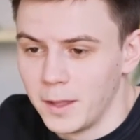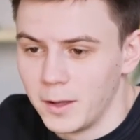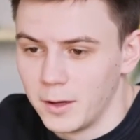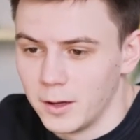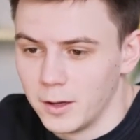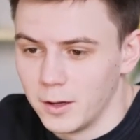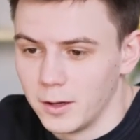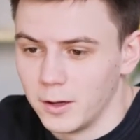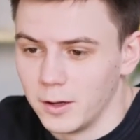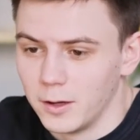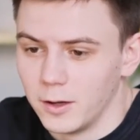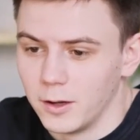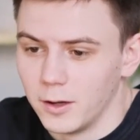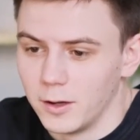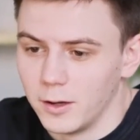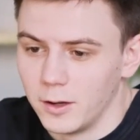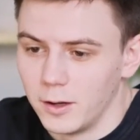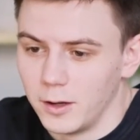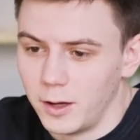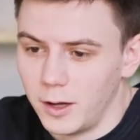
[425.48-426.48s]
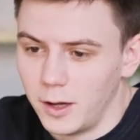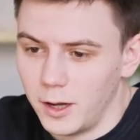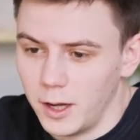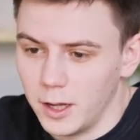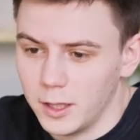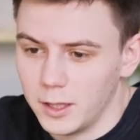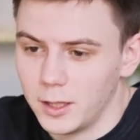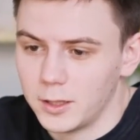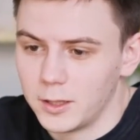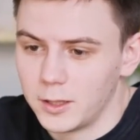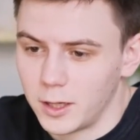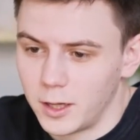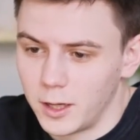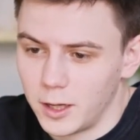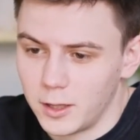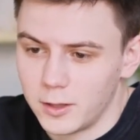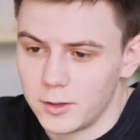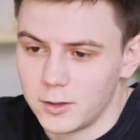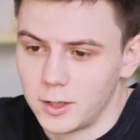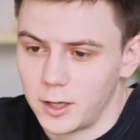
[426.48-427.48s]
online, and they are ready to pay
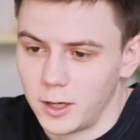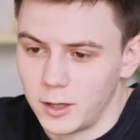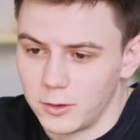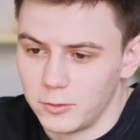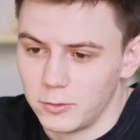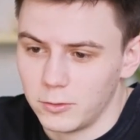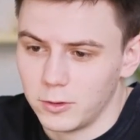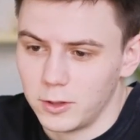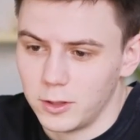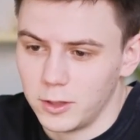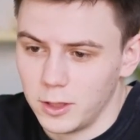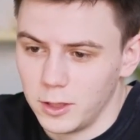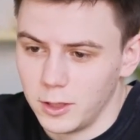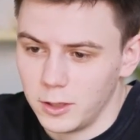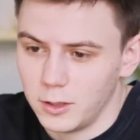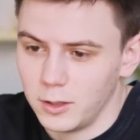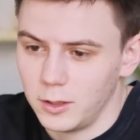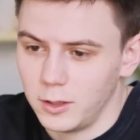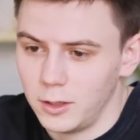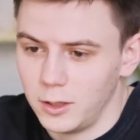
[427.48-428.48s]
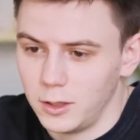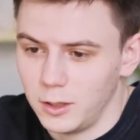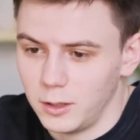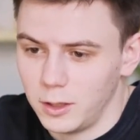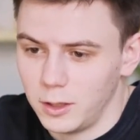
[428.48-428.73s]
for it. I've done